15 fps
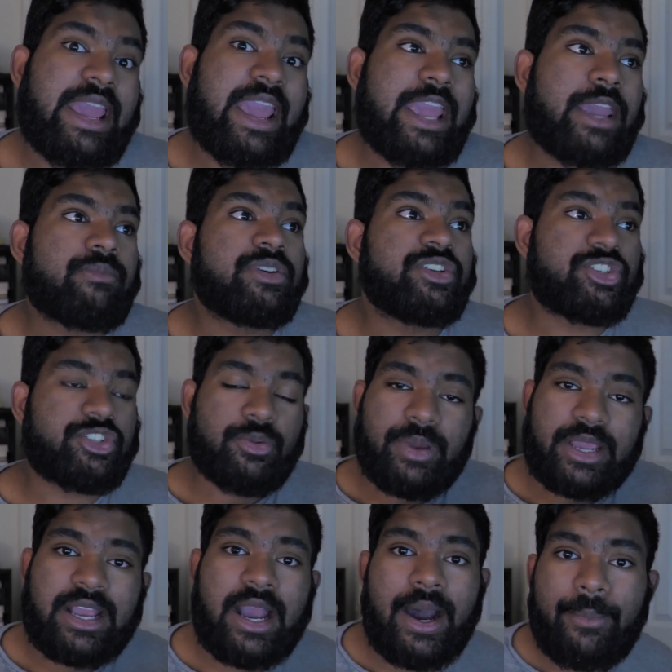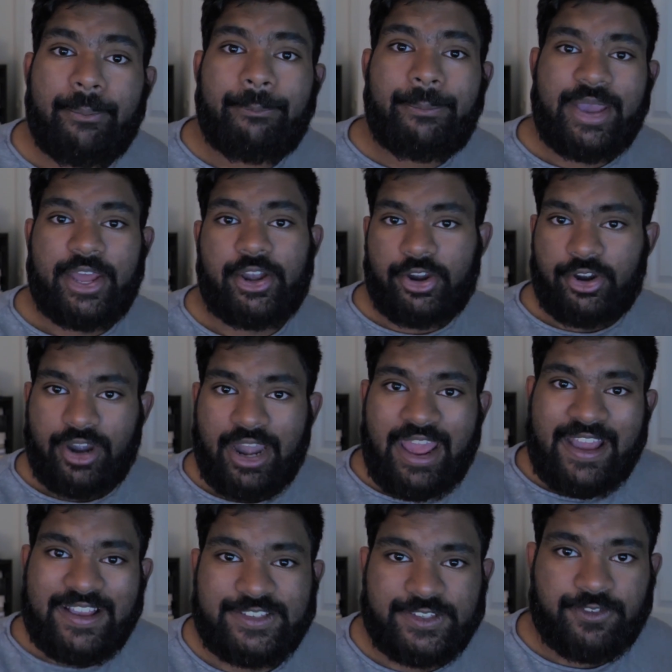aim is to become better
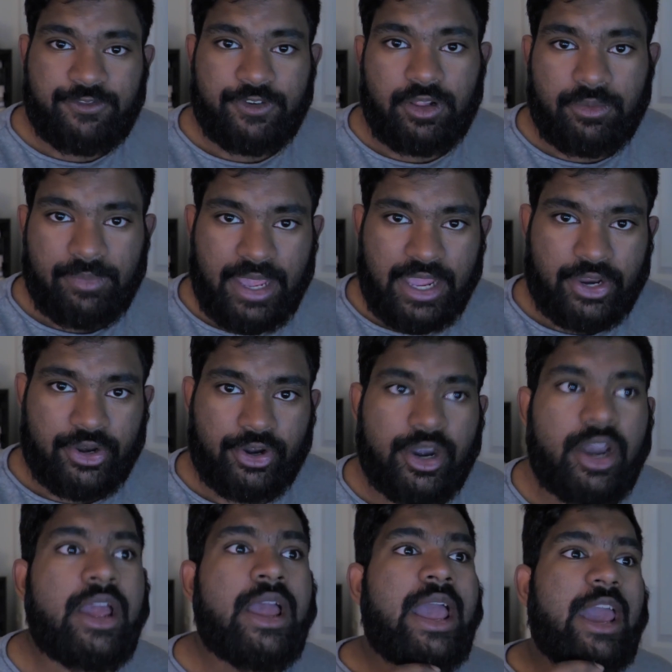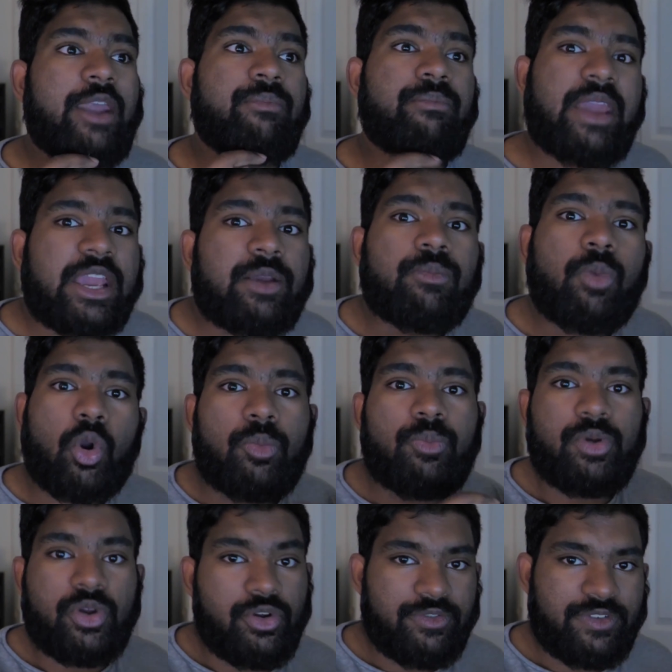as a filmmaker and make more
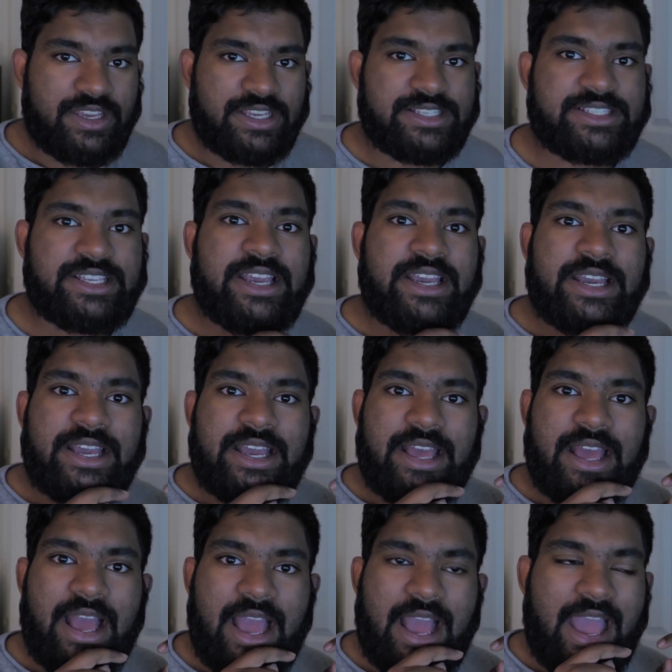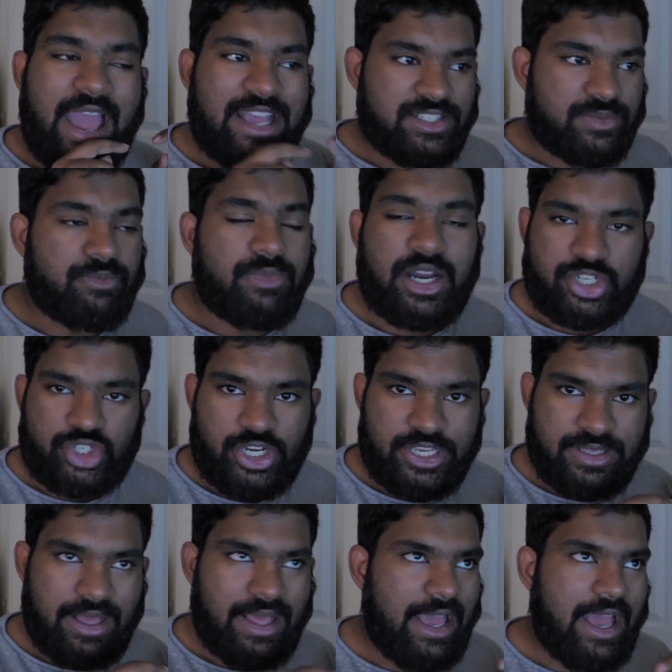movies, as
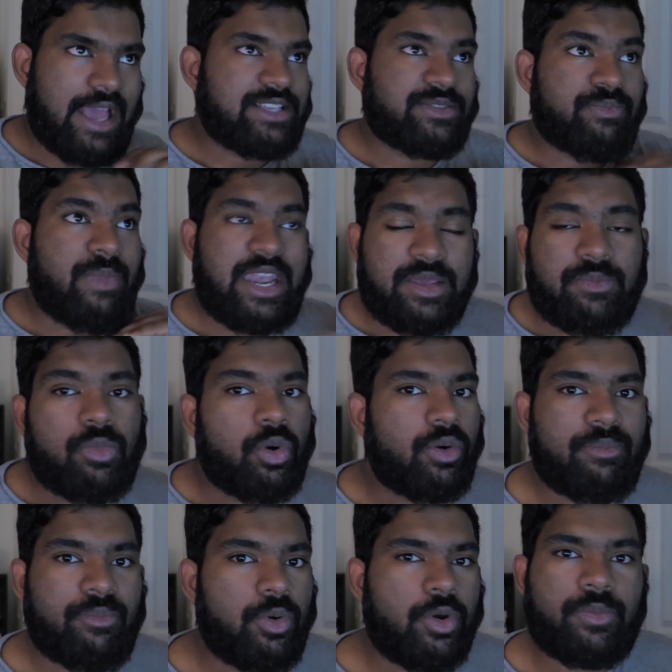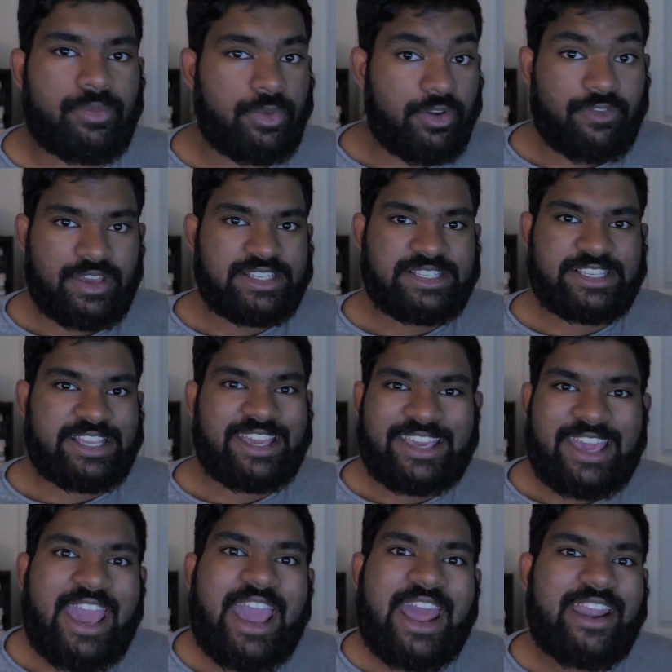many more movies as I
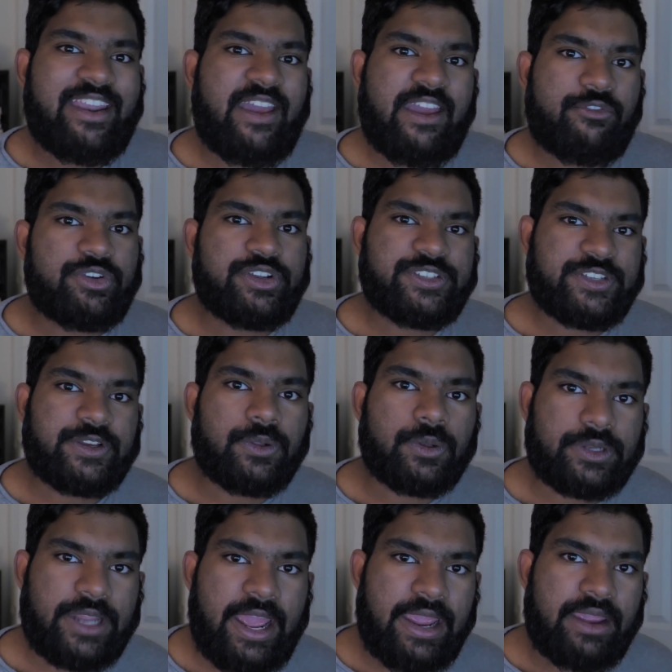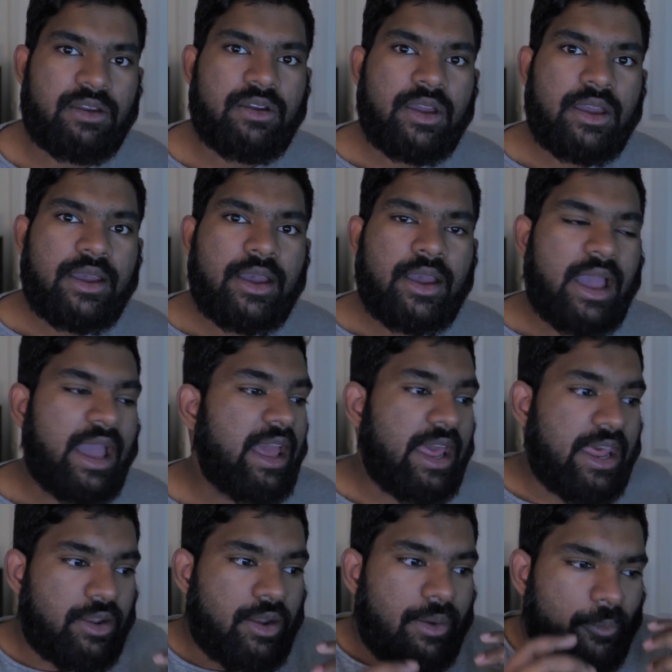can every single day.
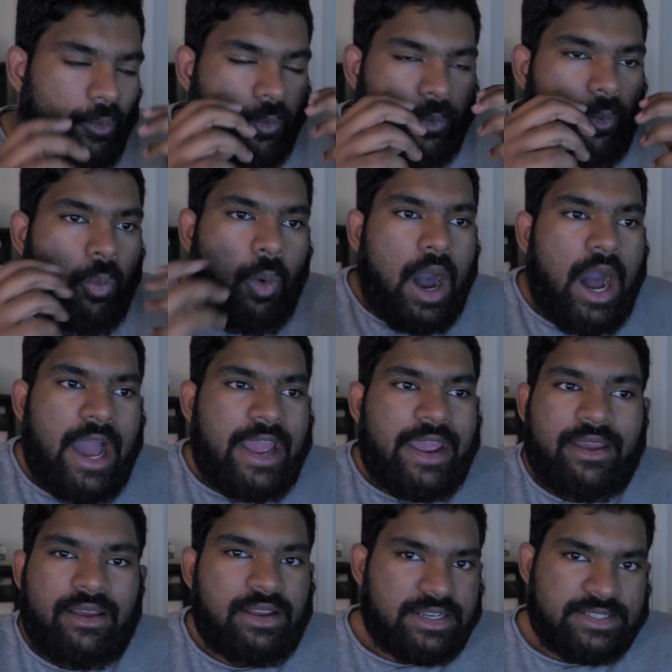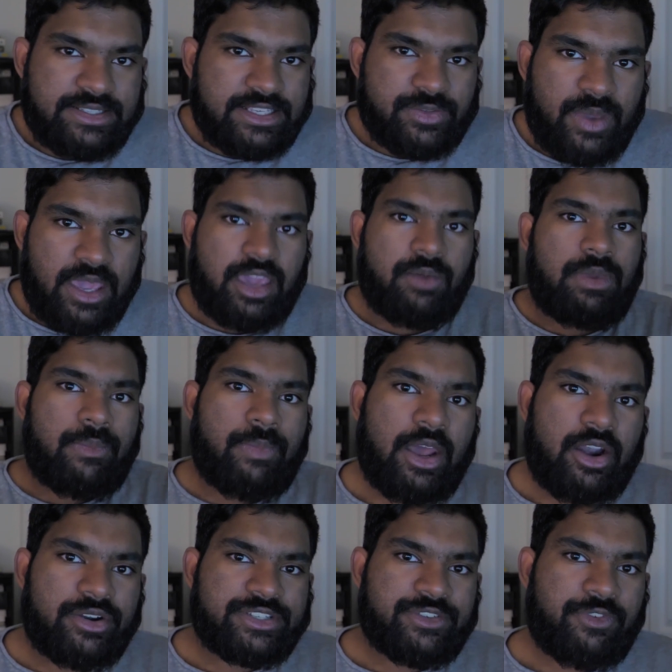And why is this making me
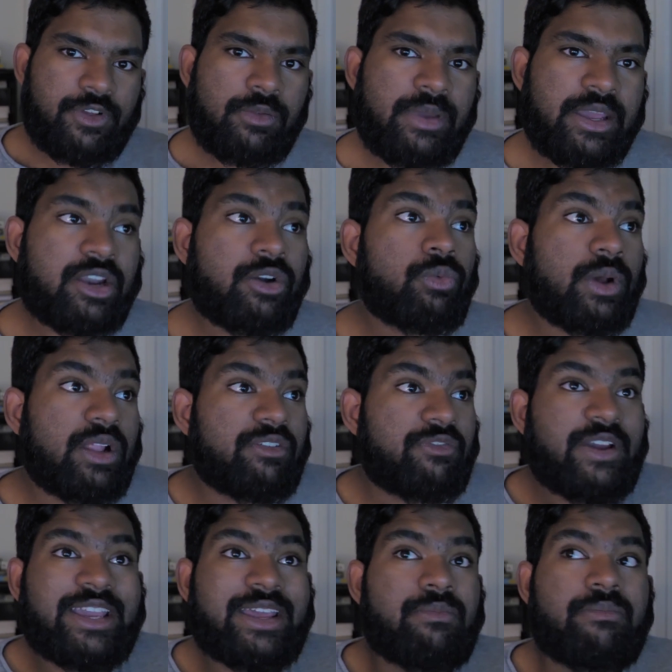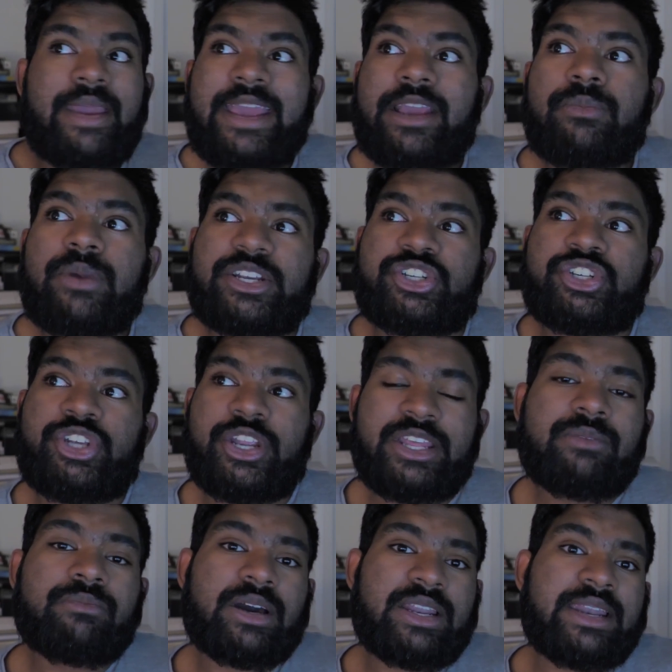better as a filmmaker? Well, if I can make my
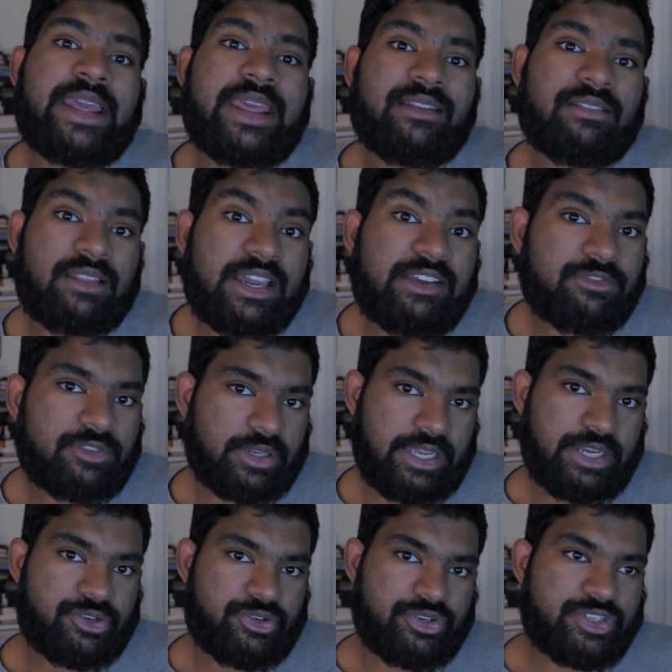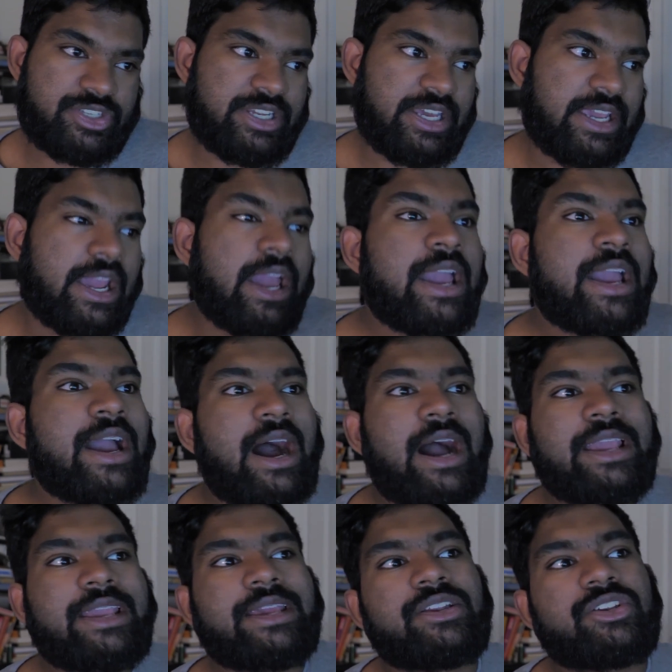shitty mundane life look interesting,
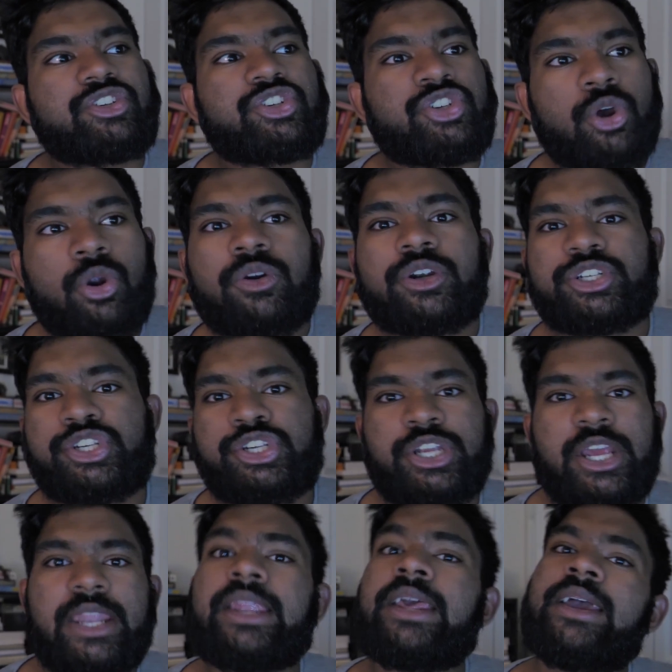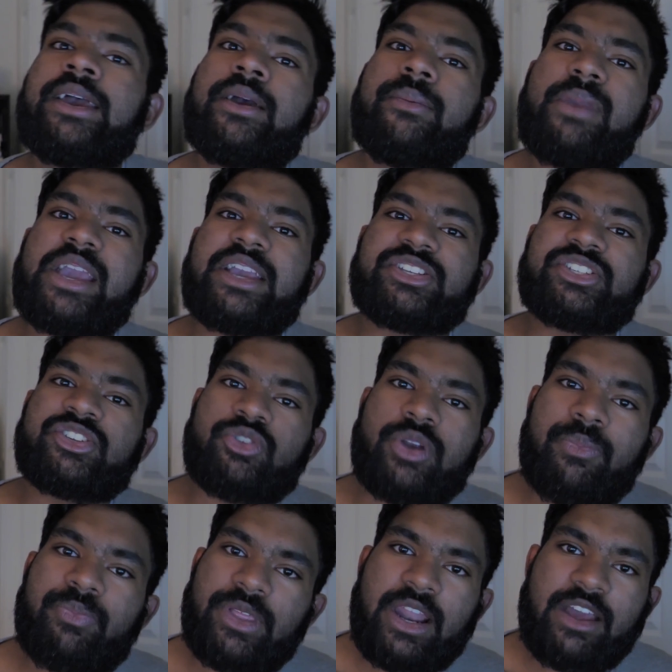I can sure as shit make a
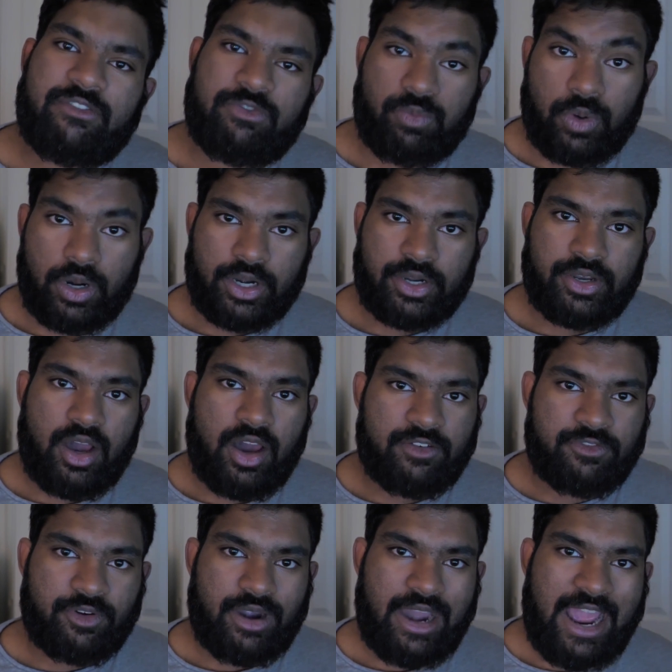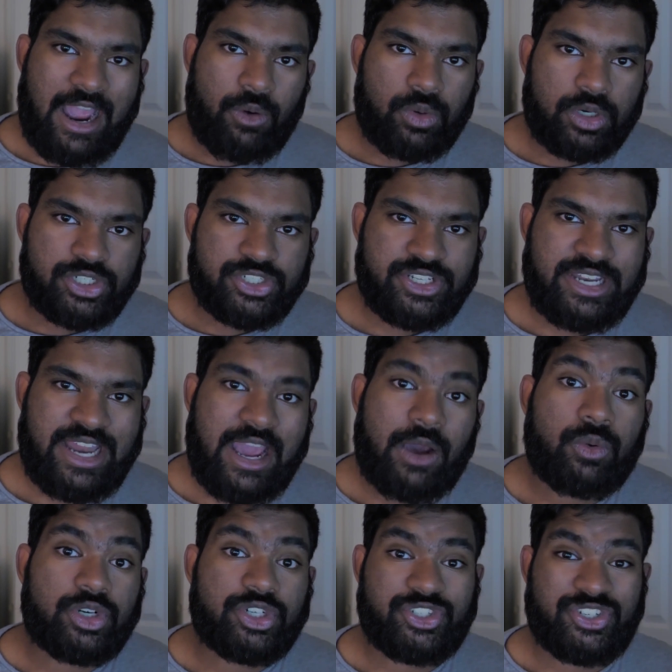script that I've worked on for hours and
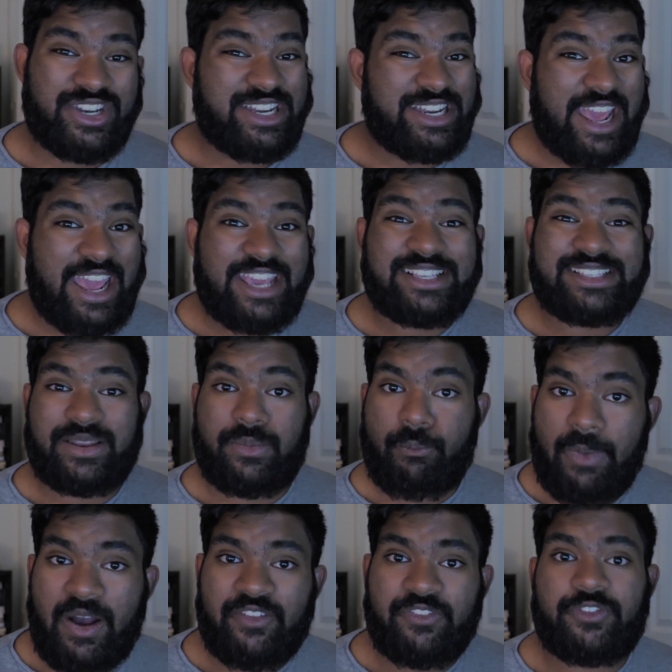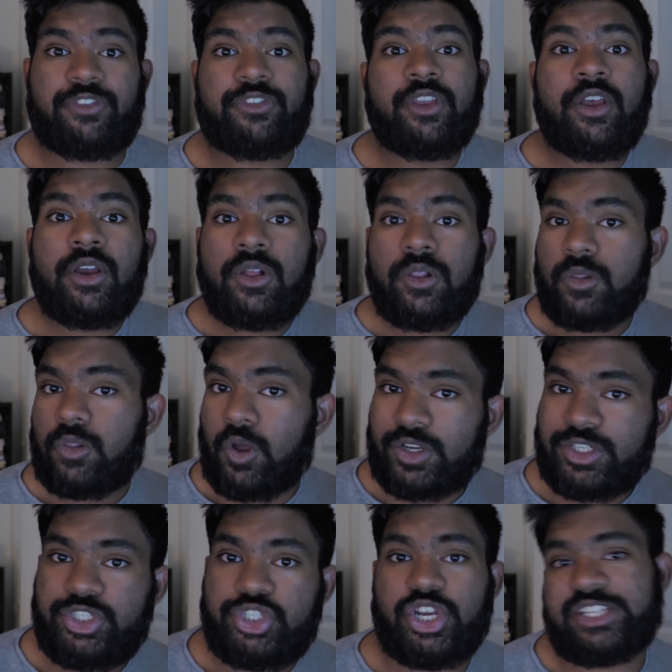hours and days and months
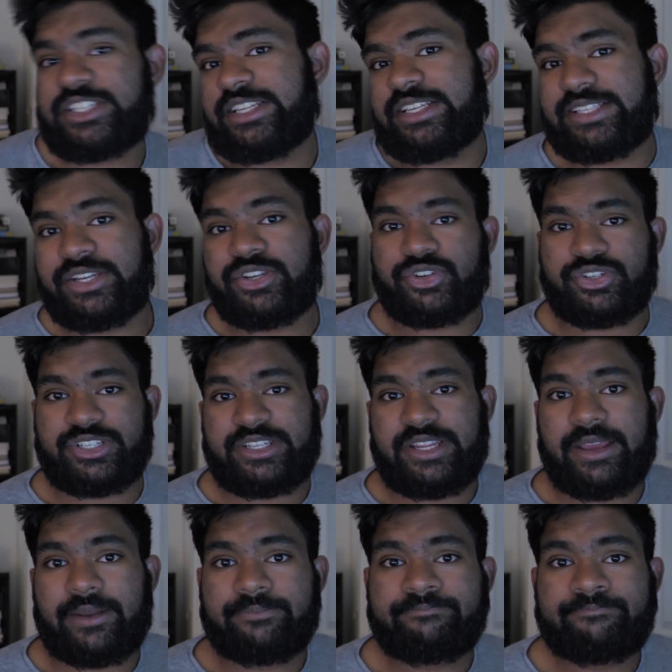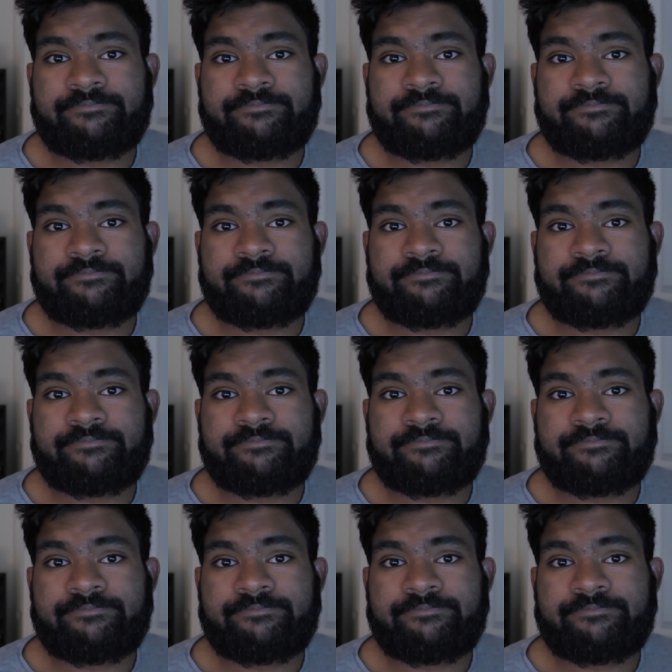look just as interesting.